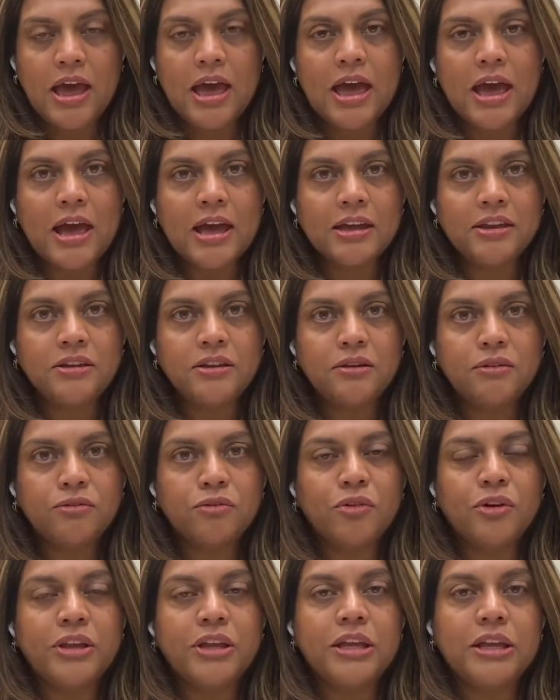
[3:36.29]
and
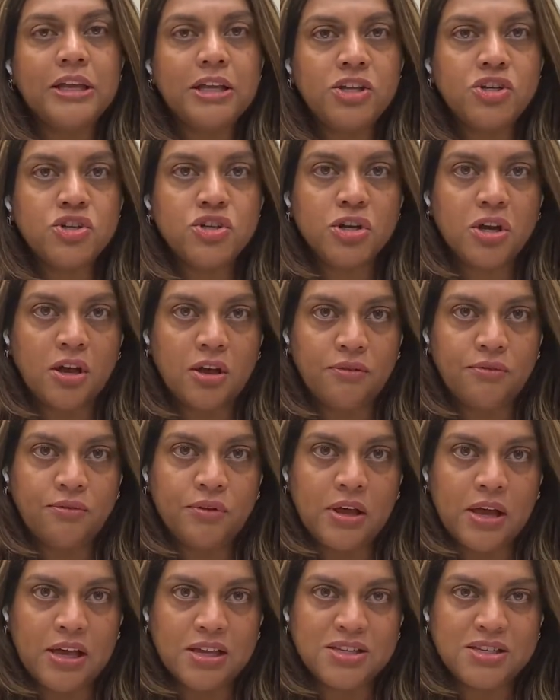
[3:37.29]
for each of
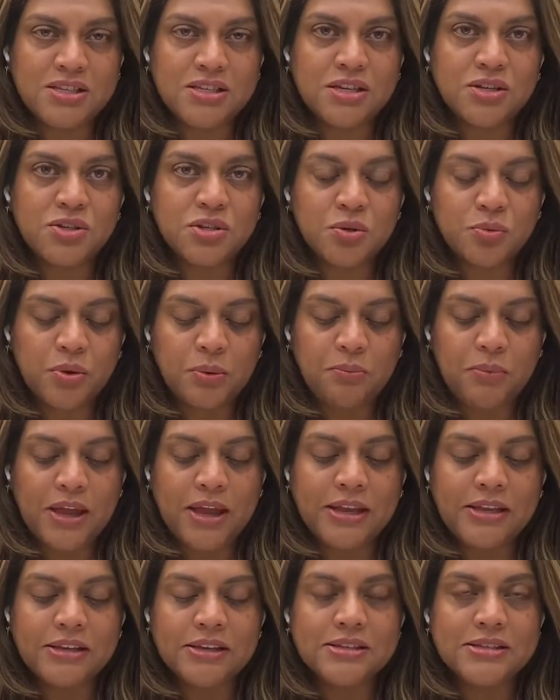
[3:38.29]
us to
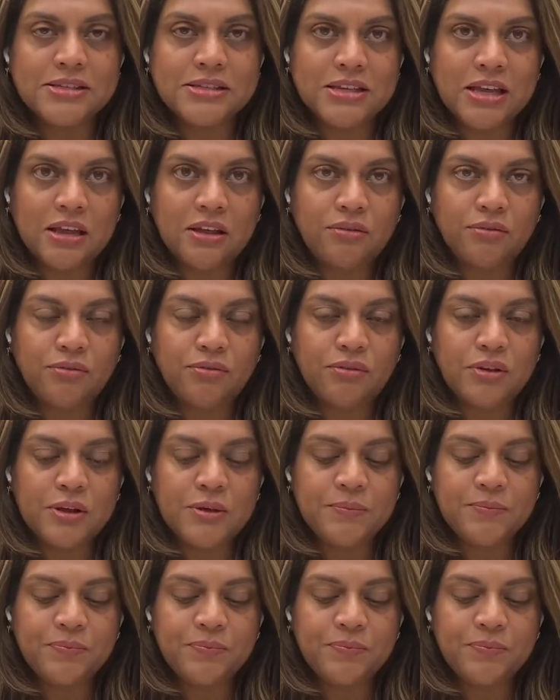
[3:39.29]
remain safe.